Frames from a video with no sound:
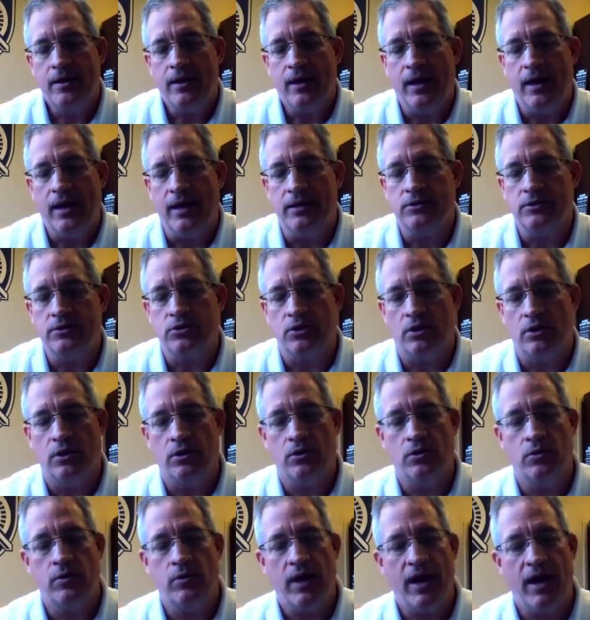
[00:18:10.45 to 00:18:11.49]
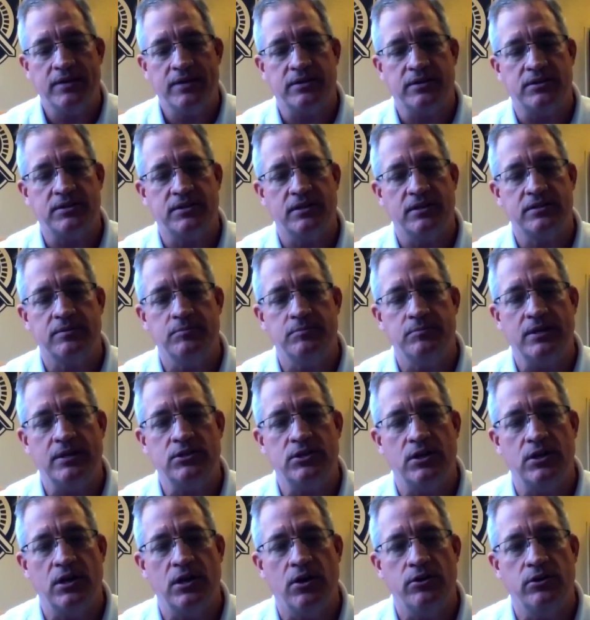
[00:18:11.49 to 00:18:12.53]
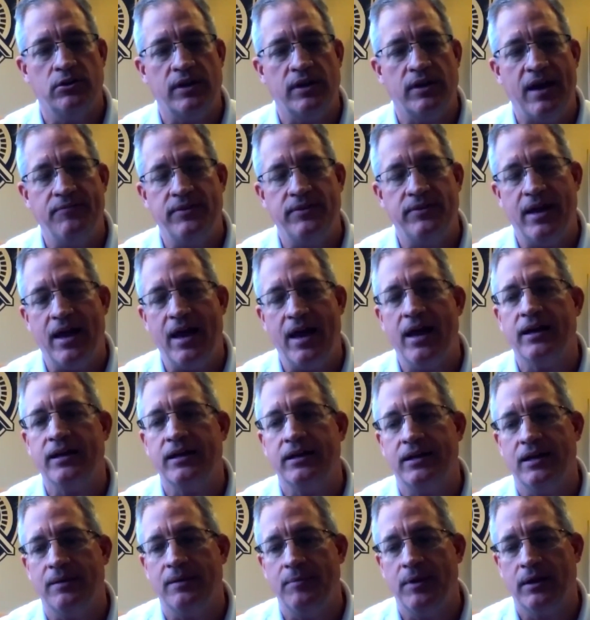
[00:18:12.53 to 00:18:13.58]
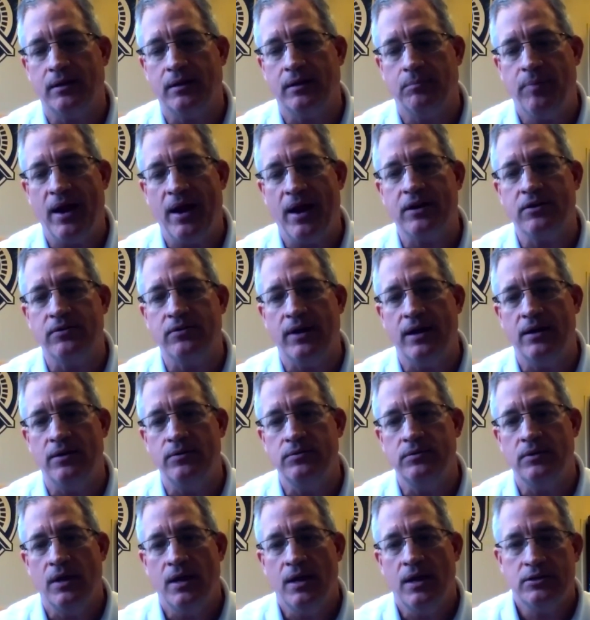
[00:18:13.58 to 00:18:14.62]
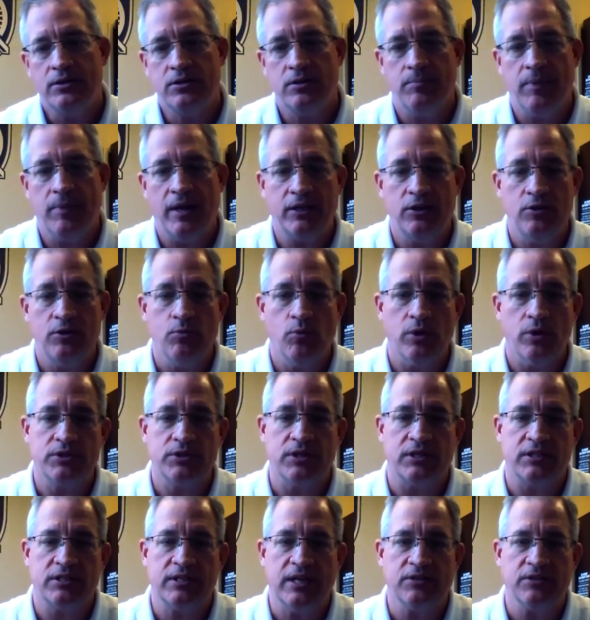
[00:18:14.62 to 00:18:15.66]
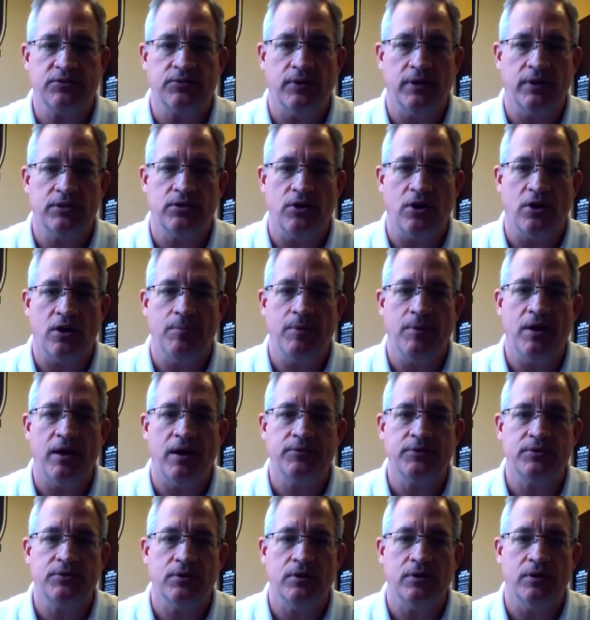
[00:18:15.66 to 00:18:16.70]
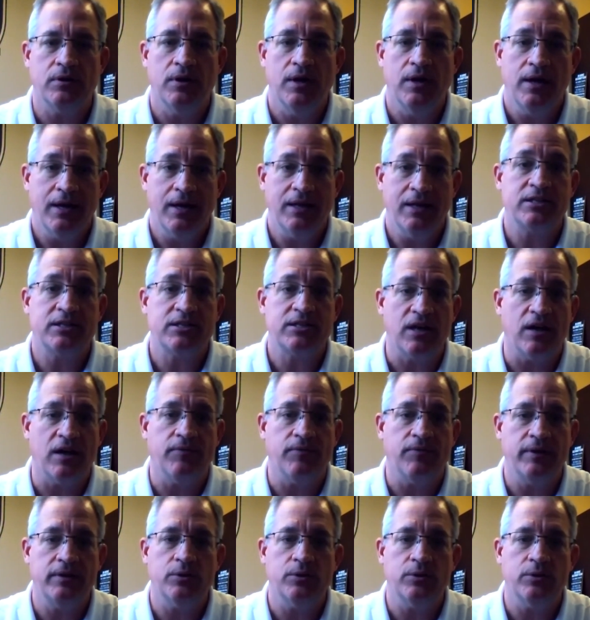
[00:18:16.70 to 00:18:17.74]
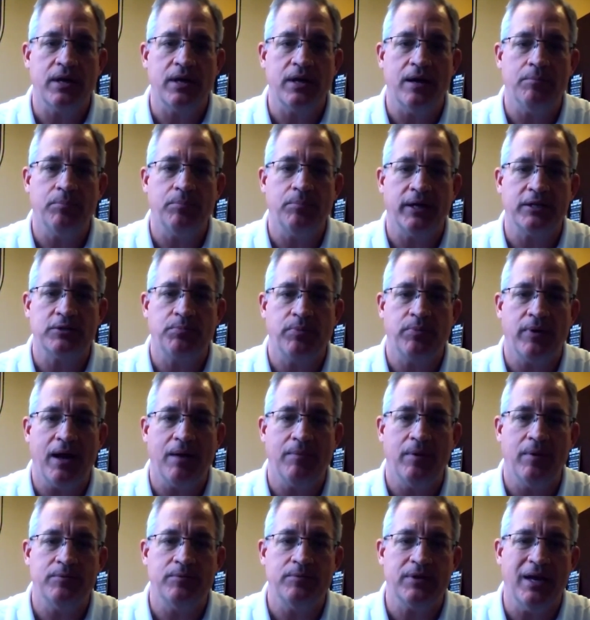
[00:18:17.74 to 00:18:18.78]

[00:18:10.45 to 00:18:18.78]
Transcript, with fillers: And so, as a systems engineer, you'll have the academic background to make you more successful as an Army officer in solving those complex problems.